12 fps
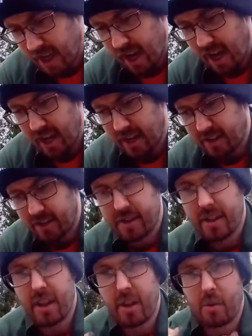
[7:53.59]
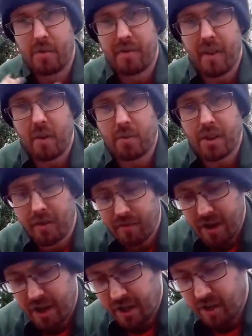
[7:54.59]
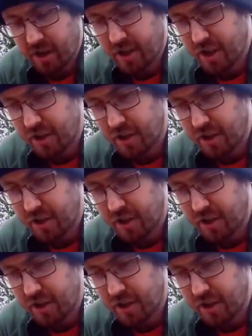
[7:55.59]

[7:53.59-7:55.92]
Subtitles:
and it all folds up really nice.